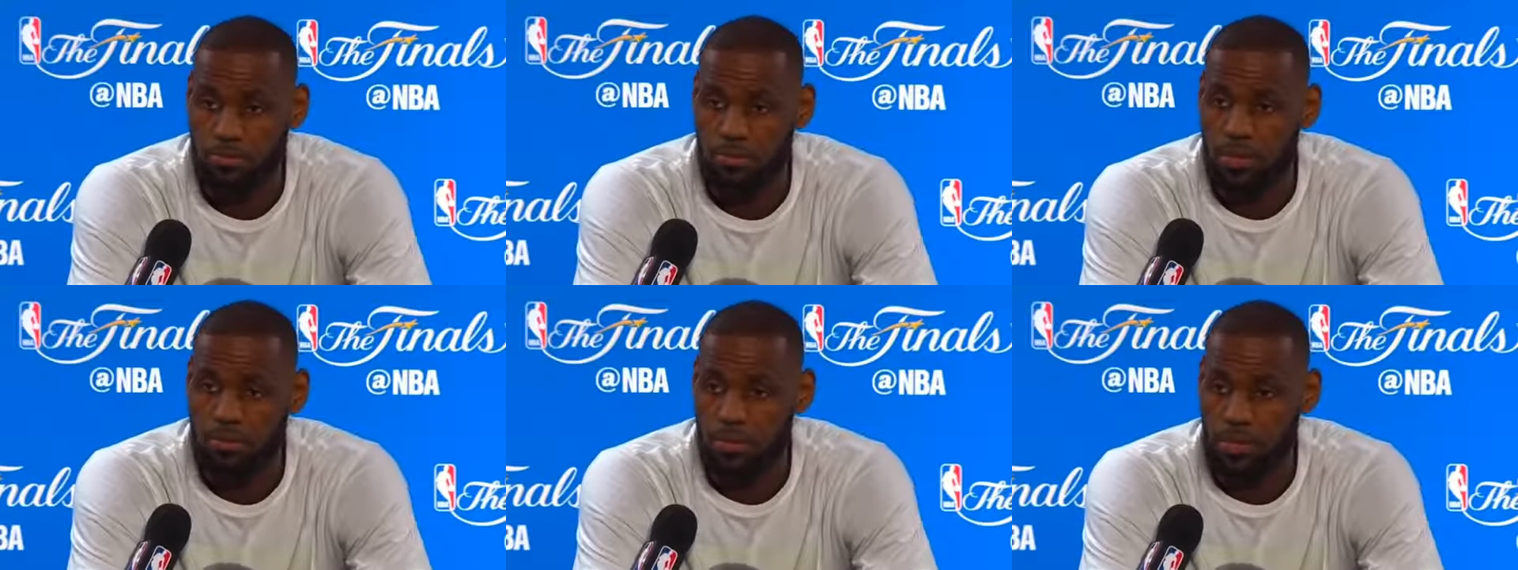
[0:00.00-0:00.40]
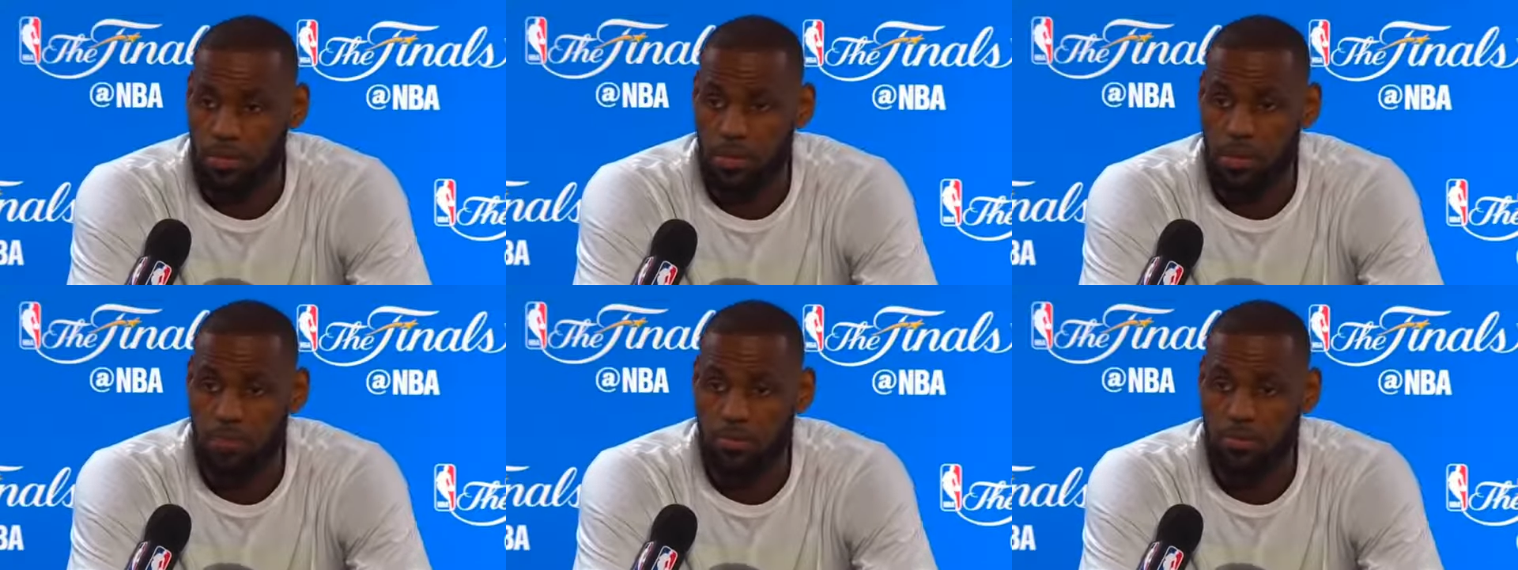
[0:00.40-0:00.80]
pretty
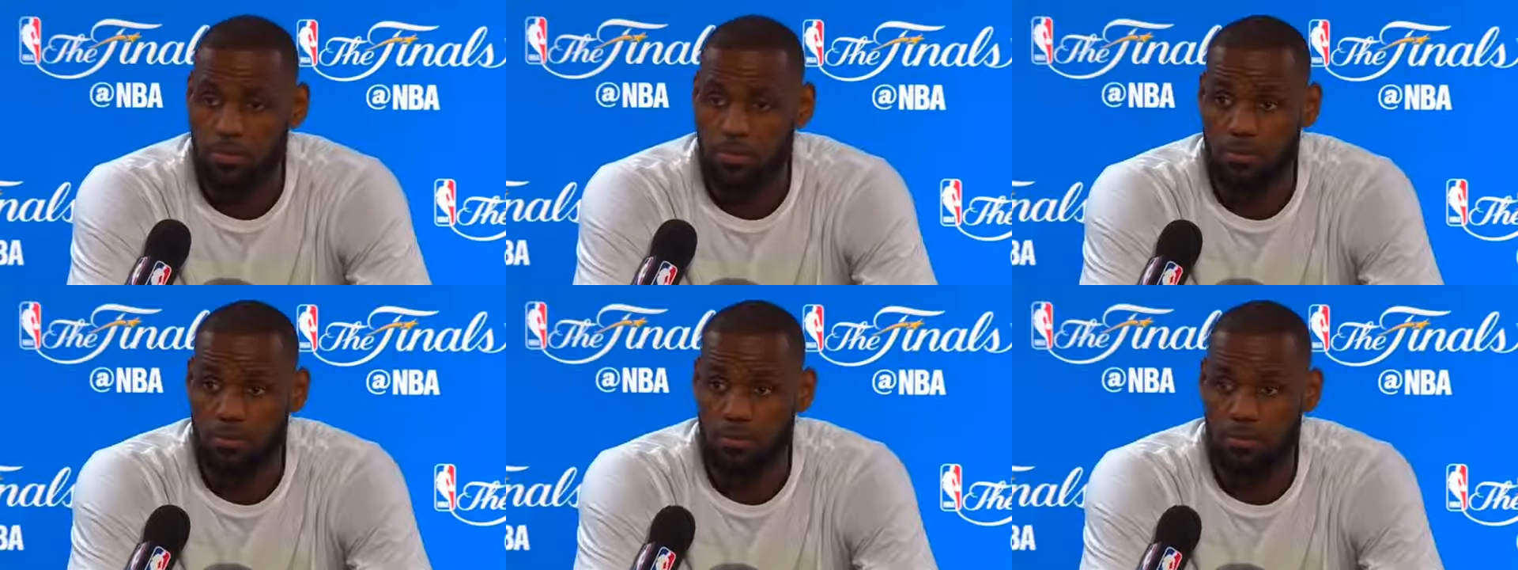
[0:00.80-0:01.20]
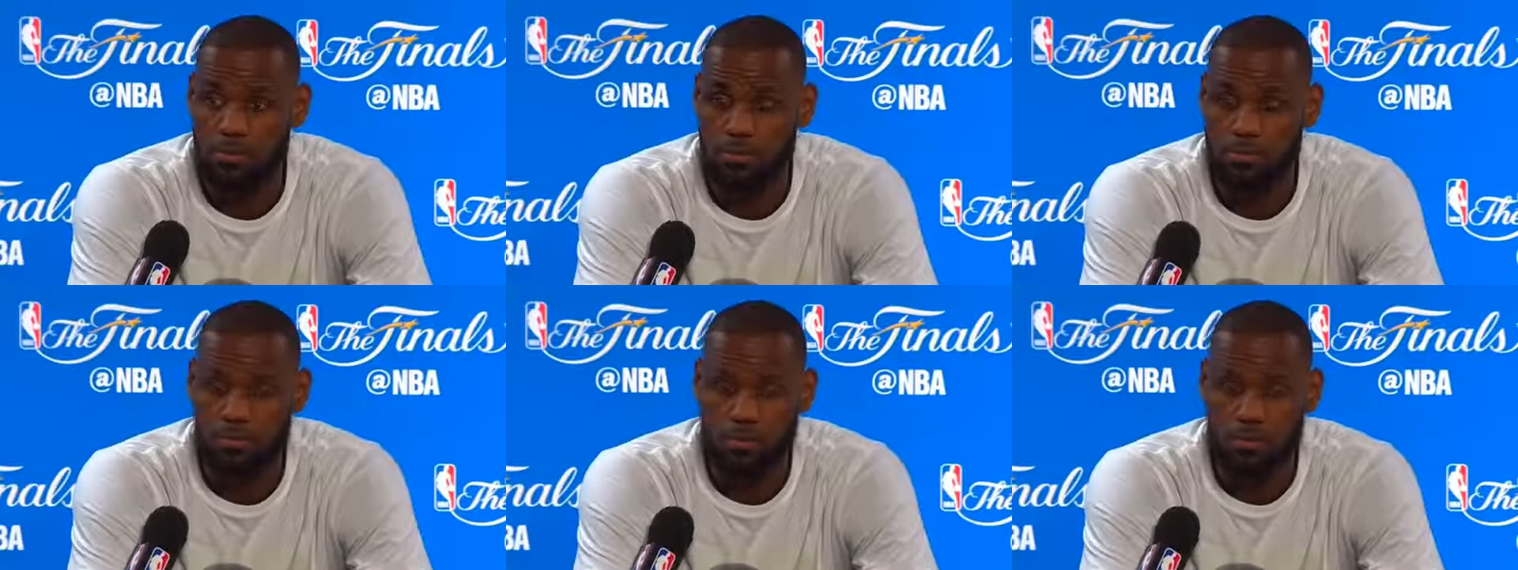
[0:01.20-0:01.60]
much it.
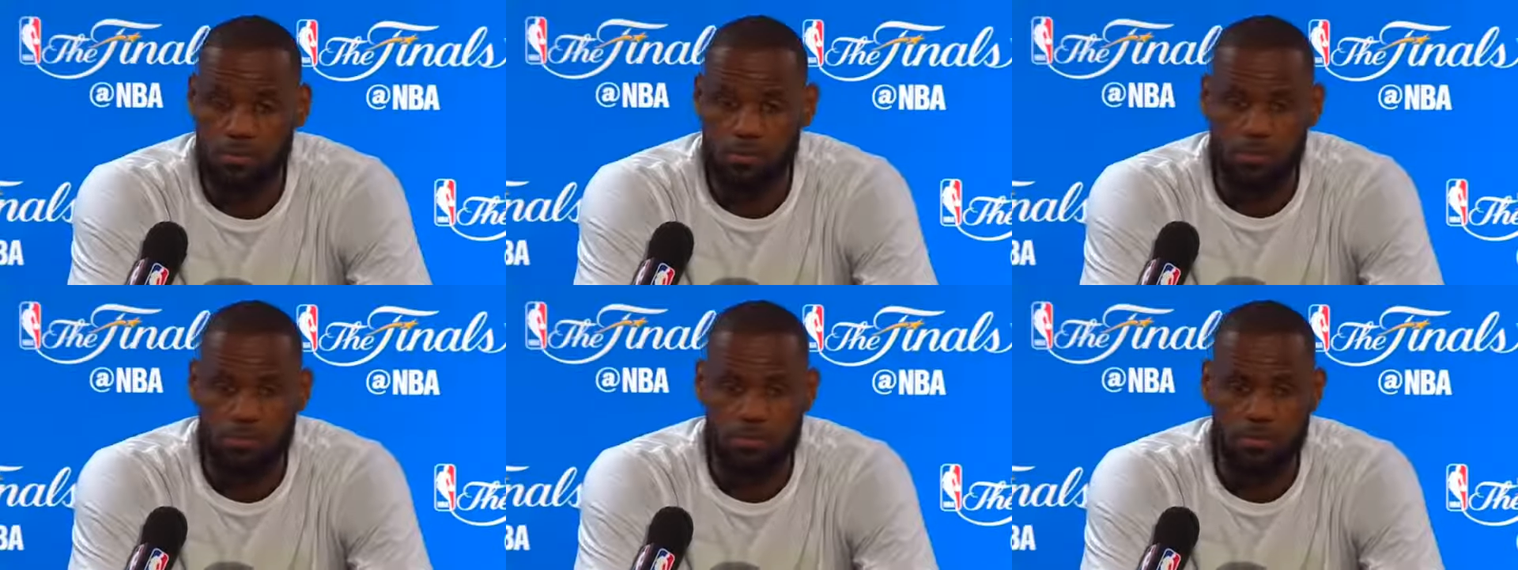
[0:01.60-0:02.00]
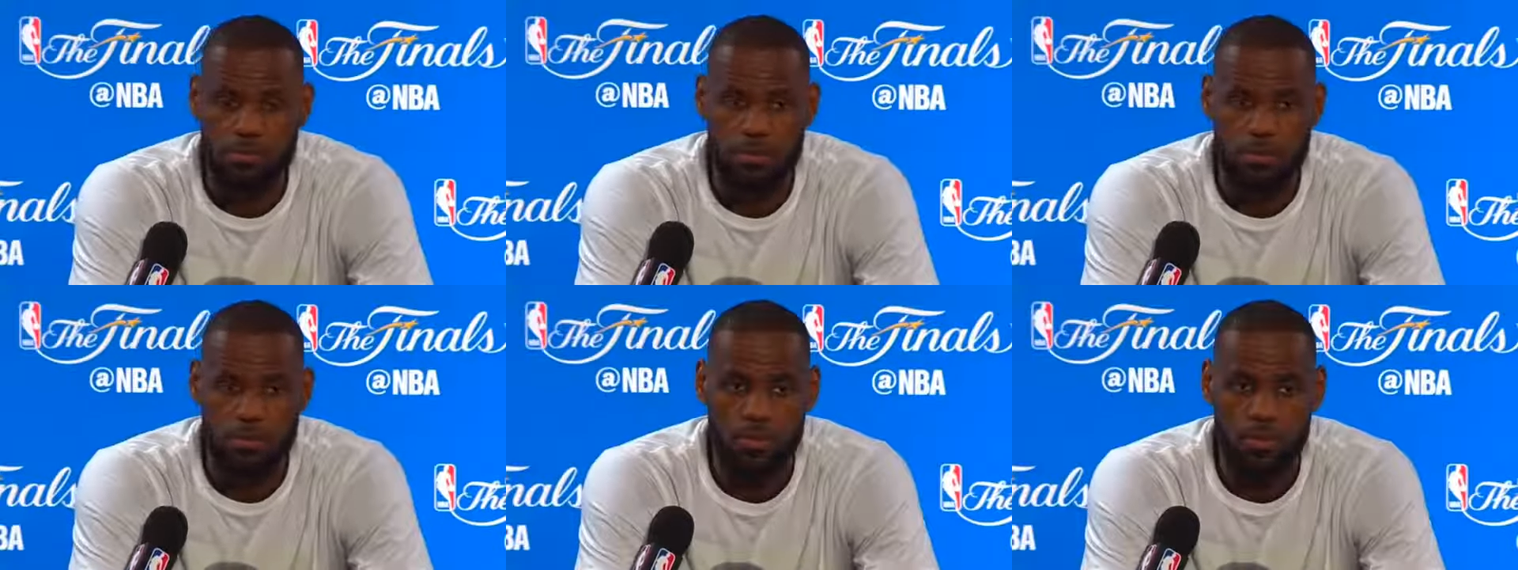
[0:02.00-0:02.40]
Over
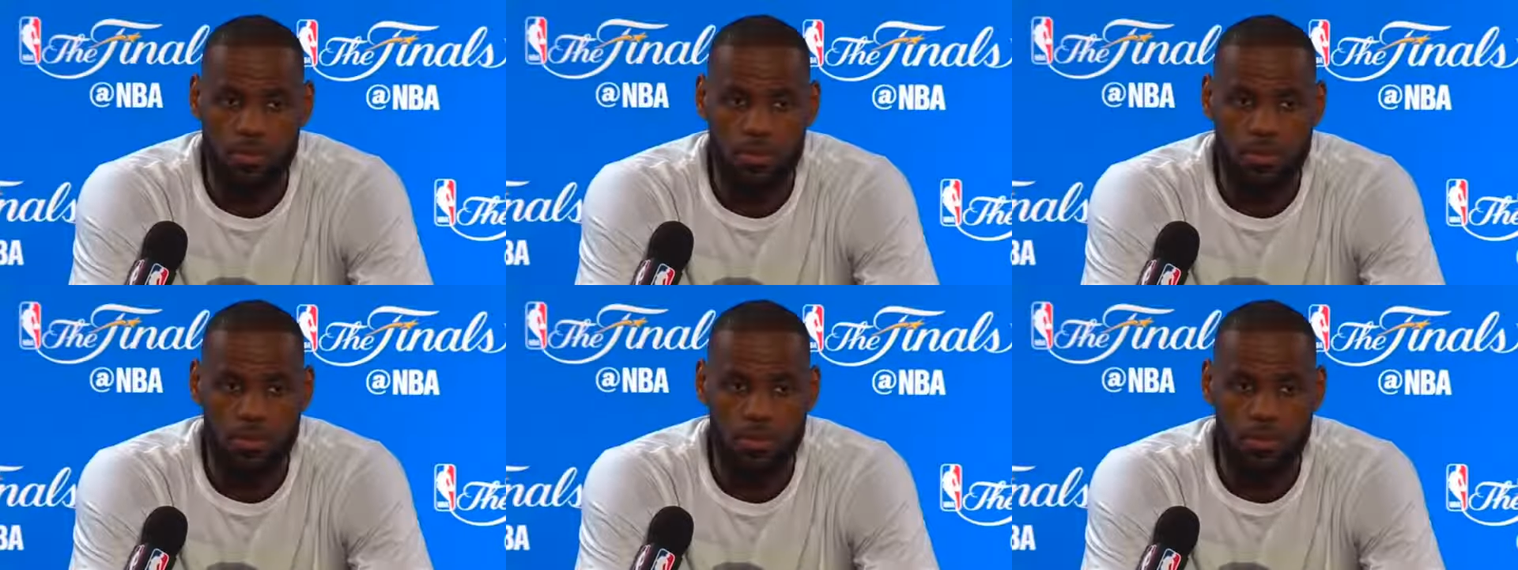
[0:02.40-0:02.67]
here in the aisle.